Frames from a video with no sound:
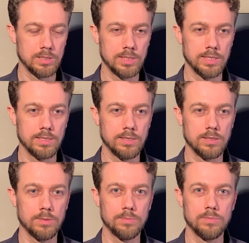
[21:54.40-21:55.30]
get
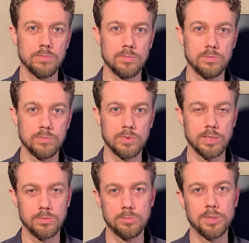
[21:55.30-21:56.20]
a
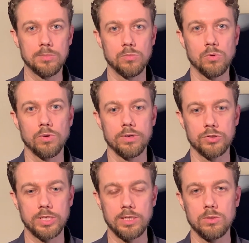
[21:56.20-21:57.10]
bit more
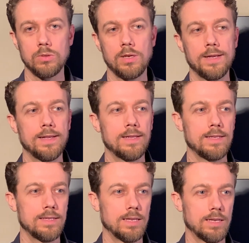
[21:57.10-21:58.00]
skill
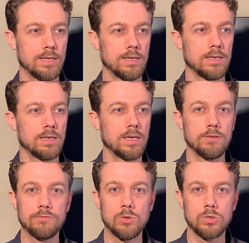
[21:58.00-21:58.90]
and
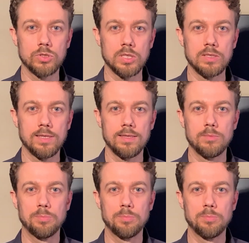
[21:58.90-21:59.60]
focus on that